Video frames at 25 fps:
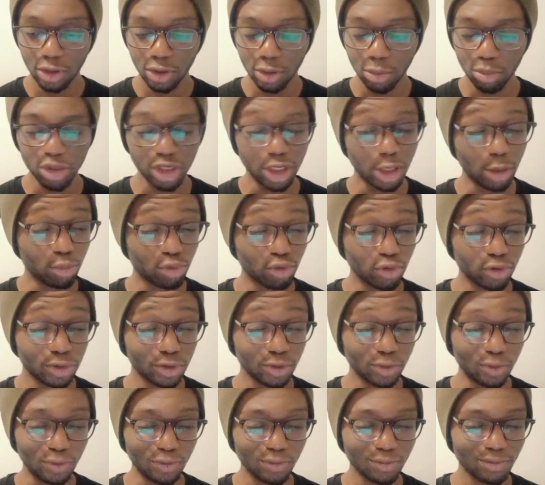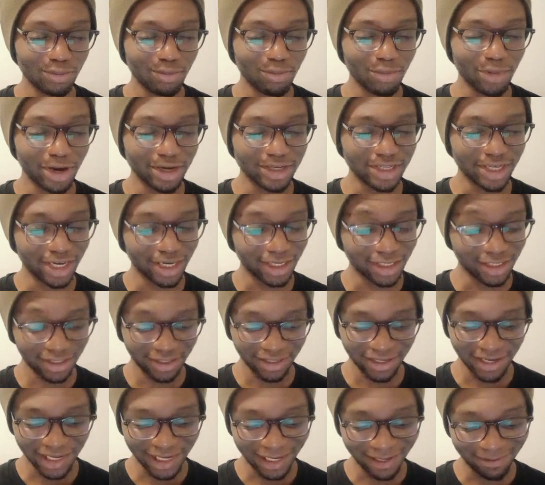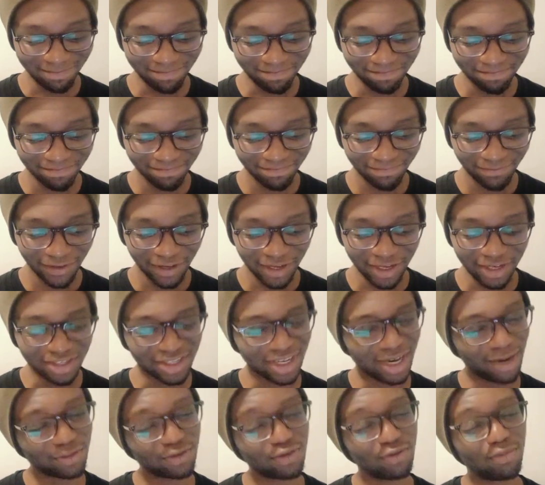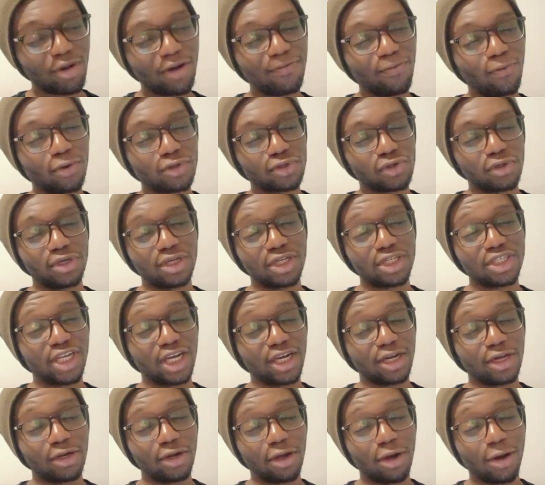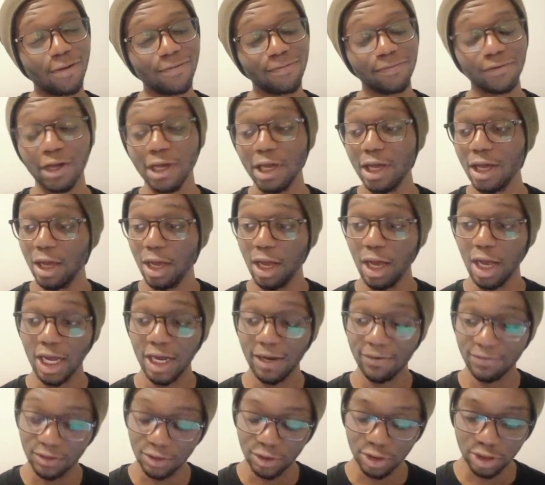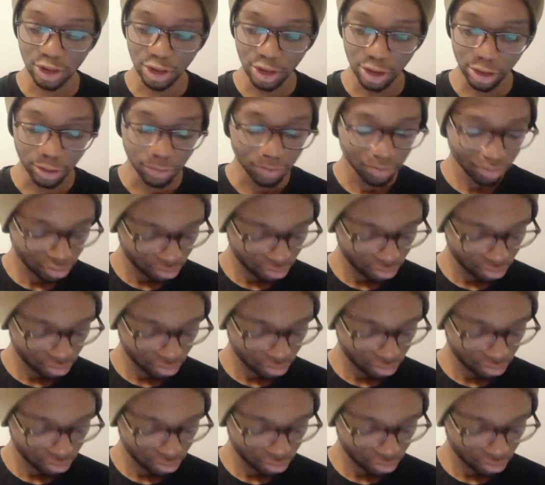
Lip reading: being brutal. But yes, in terms of my thoughts on the second half, I have to say